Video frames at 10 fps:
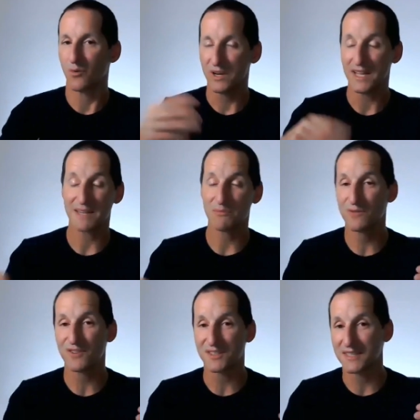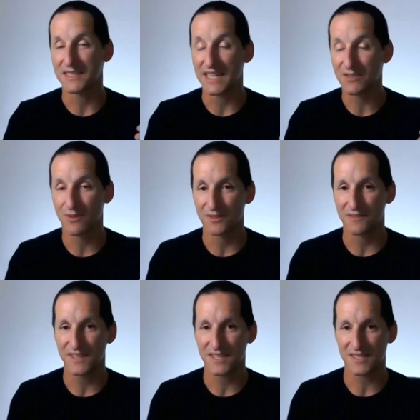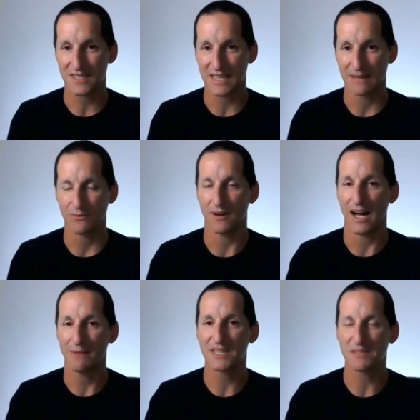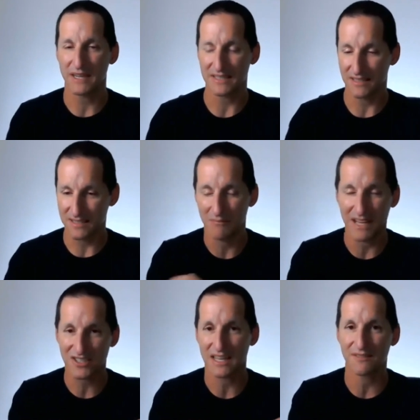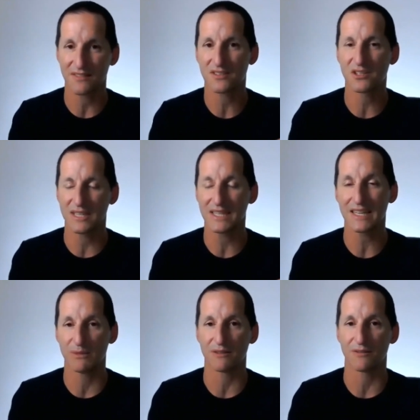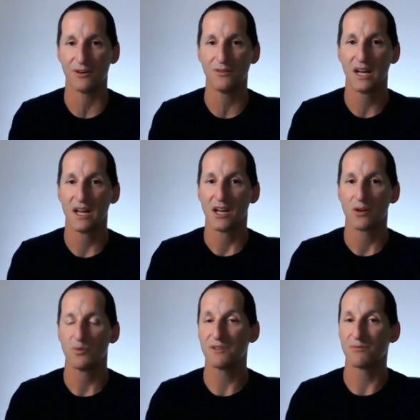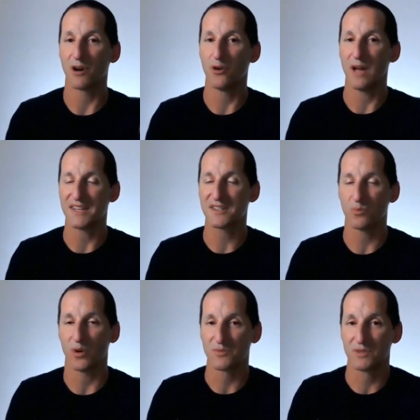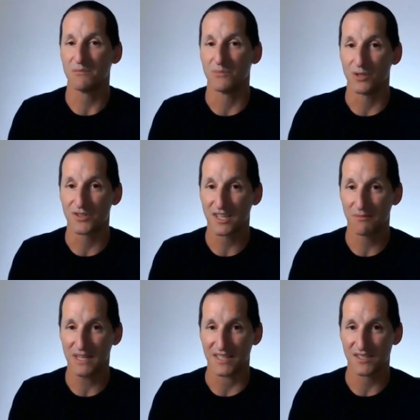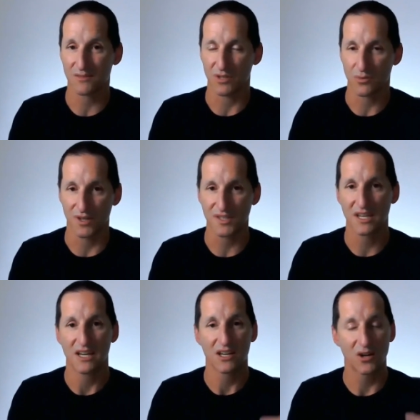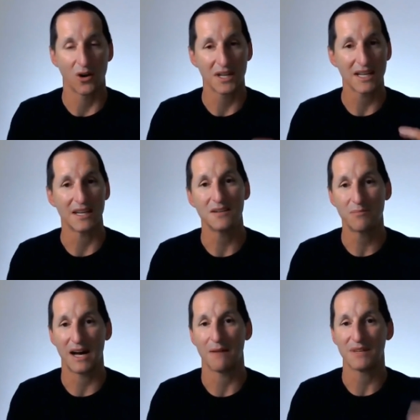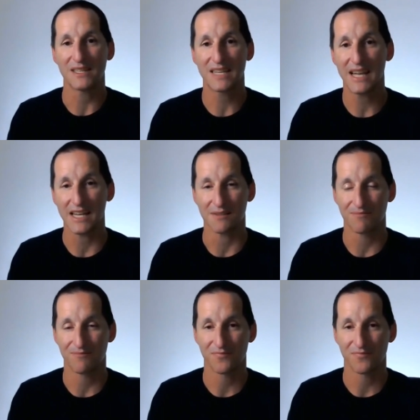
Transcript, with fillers: When I then moved on to the next row on the fixes table, I'm expecting to match that incoming row with the row as it was when the merge commenced, which was Connor in department ten.